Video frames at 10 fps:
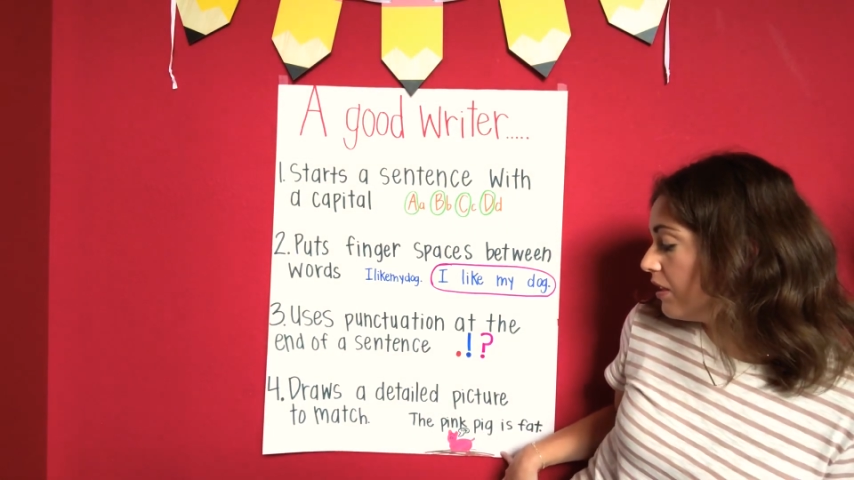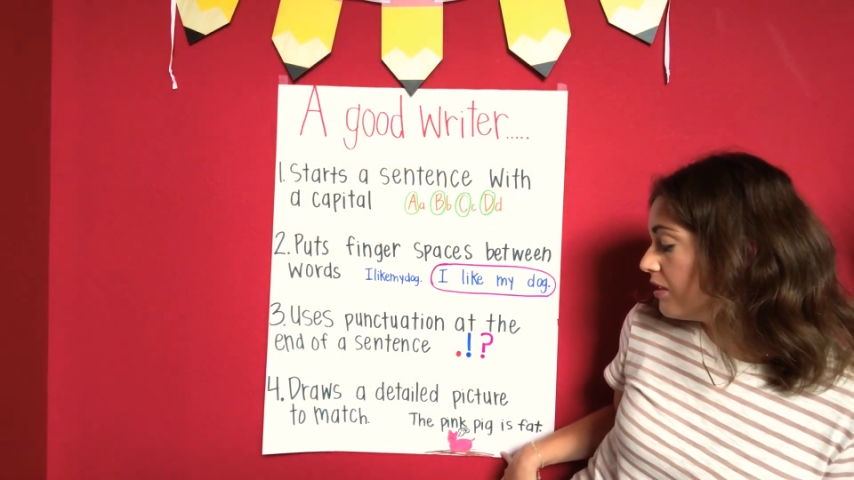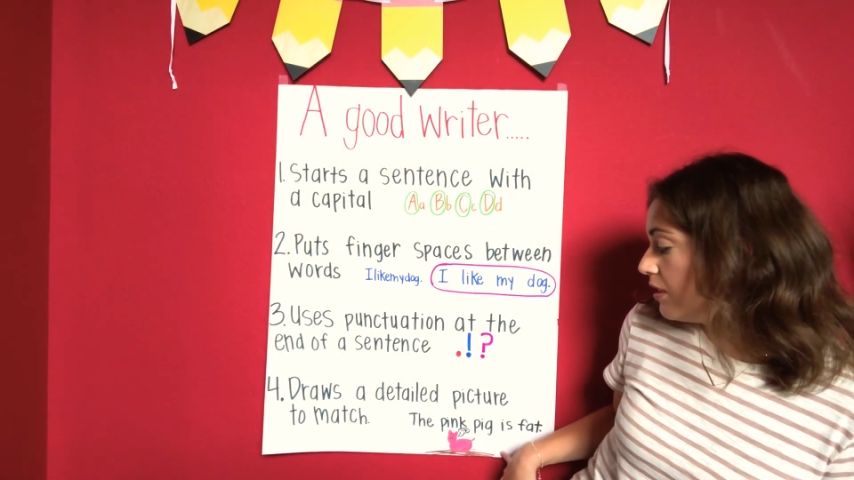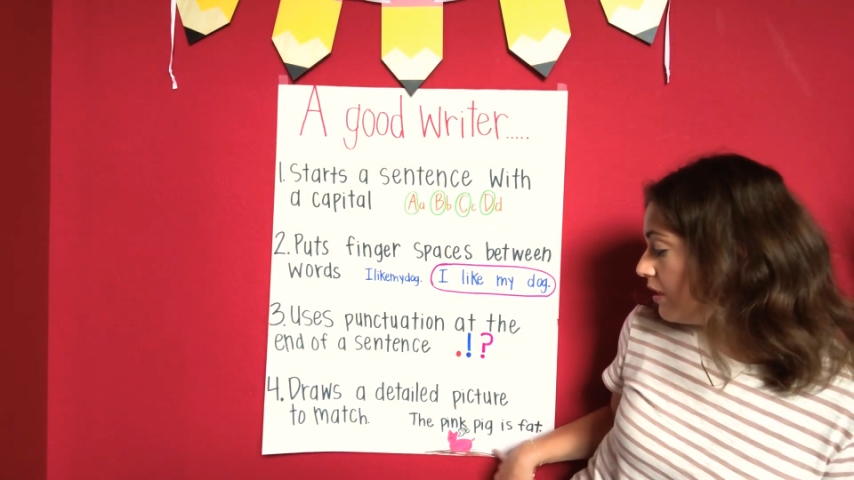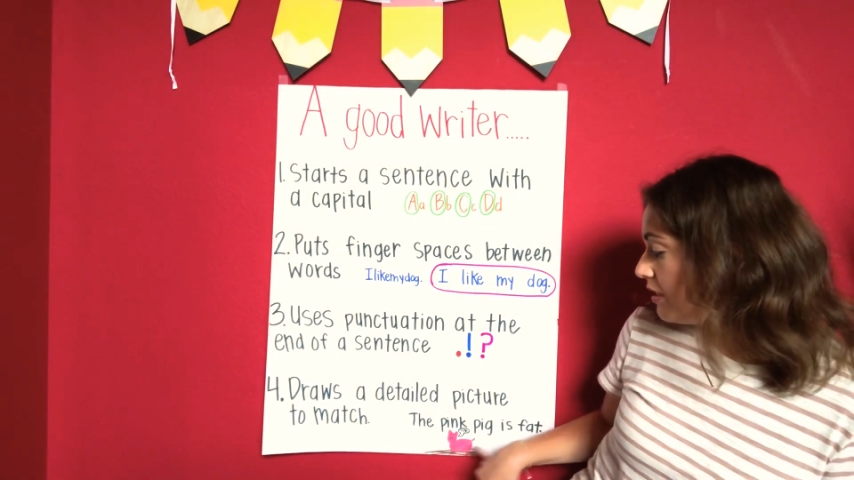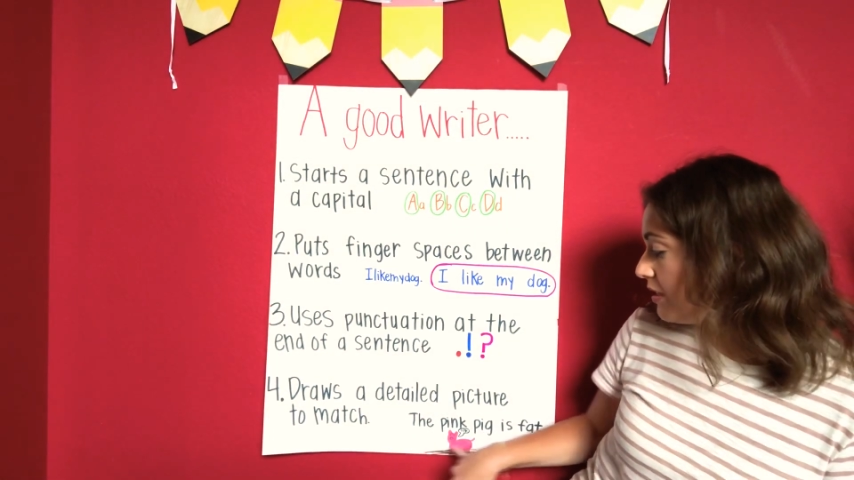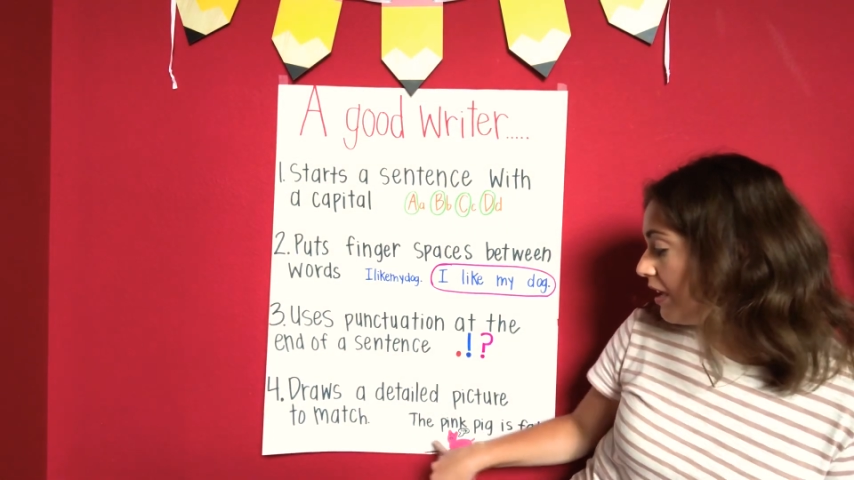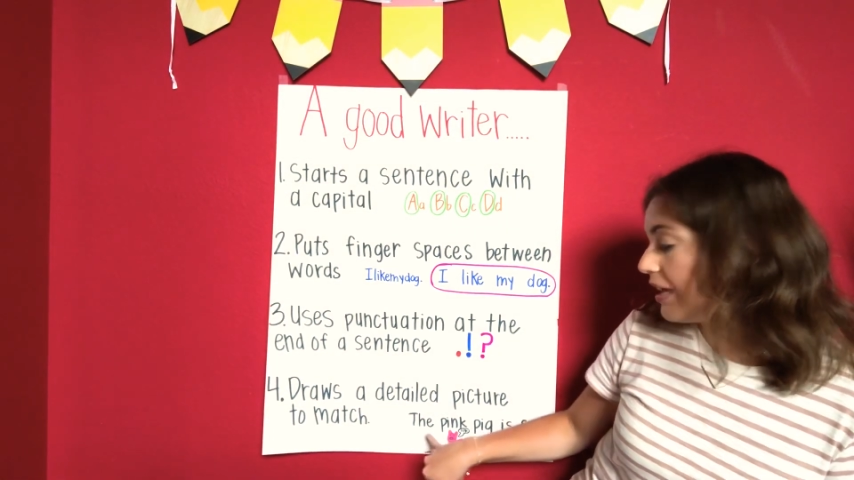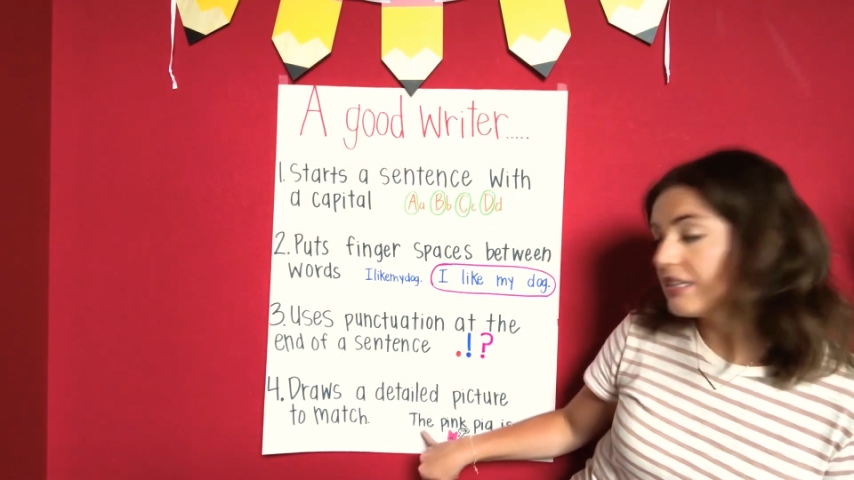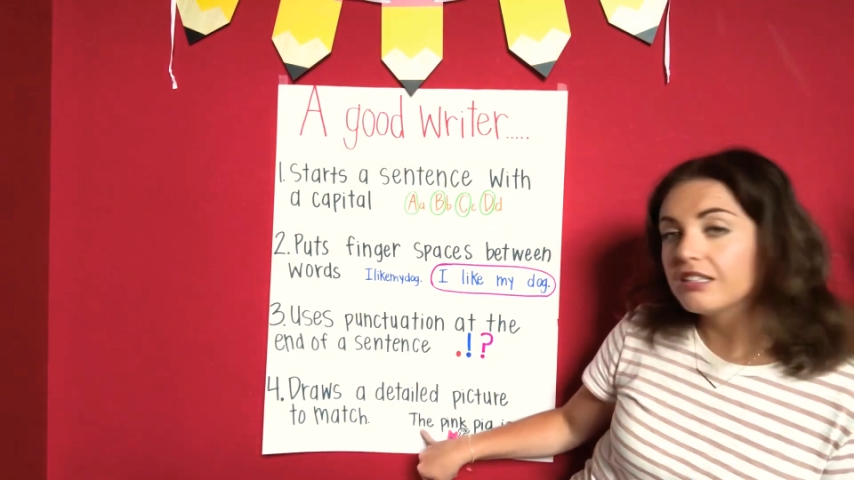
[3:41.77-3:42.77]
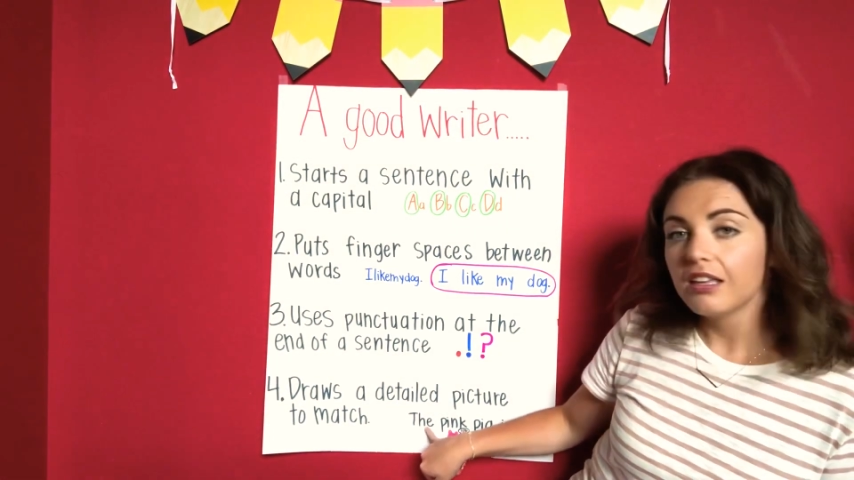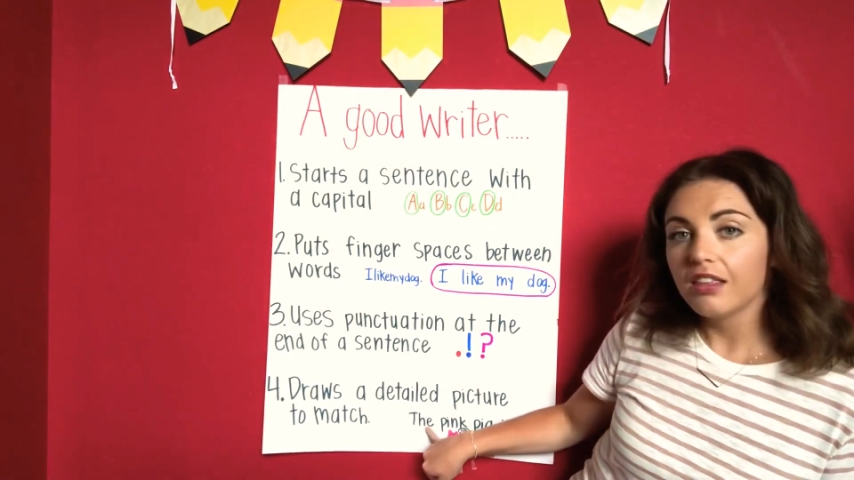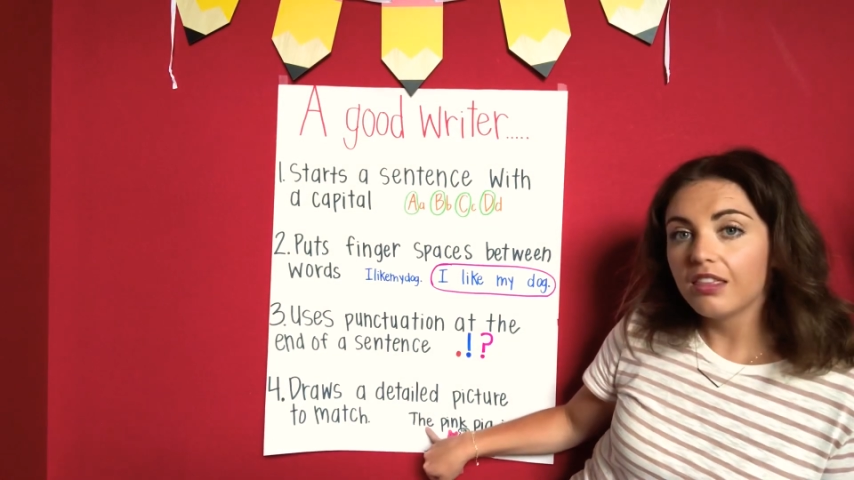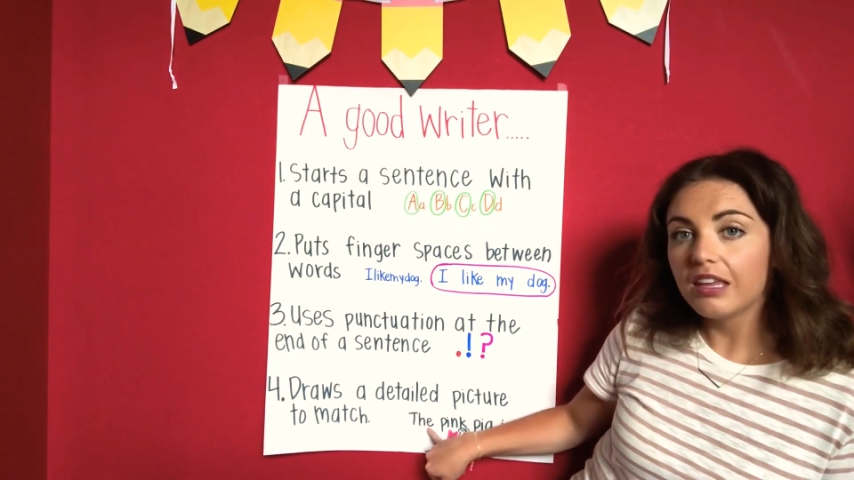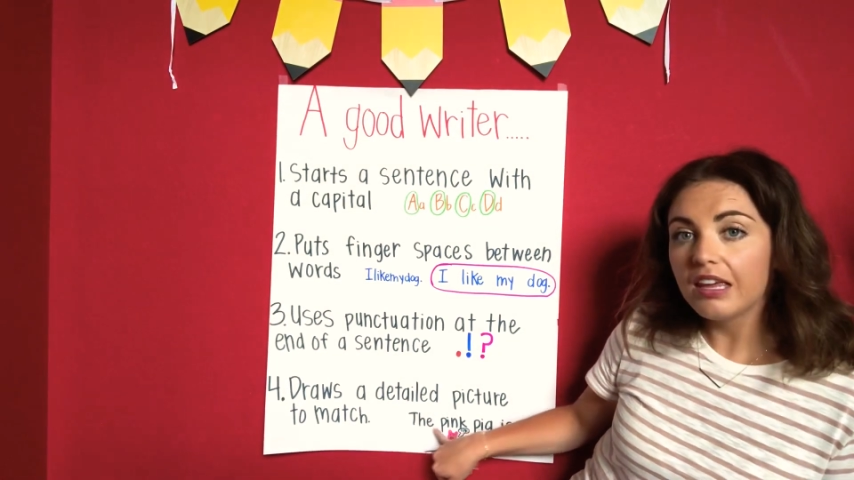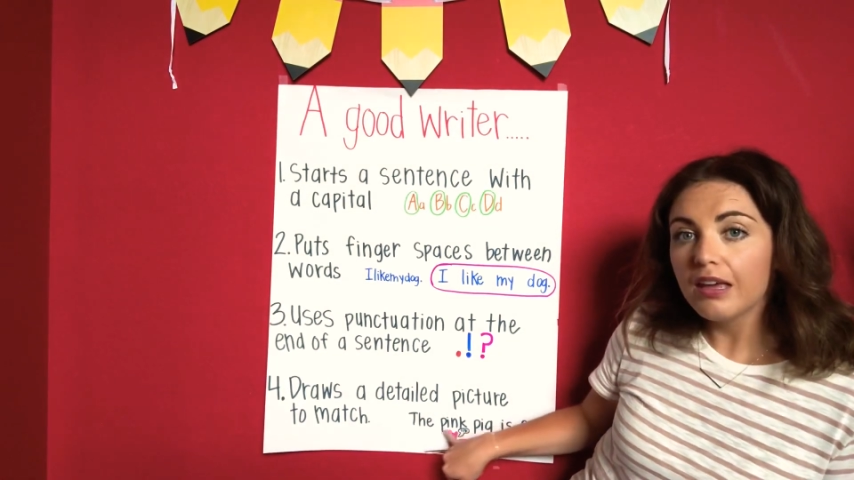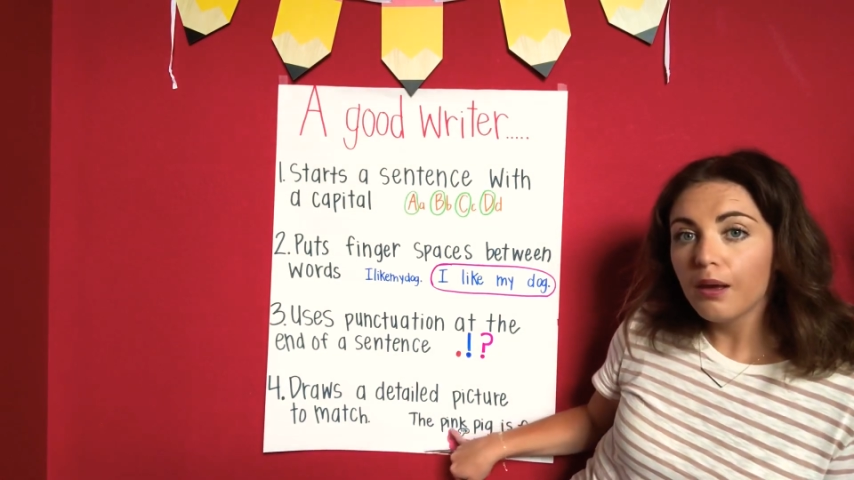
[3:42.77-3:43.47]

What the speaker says: sentence says, the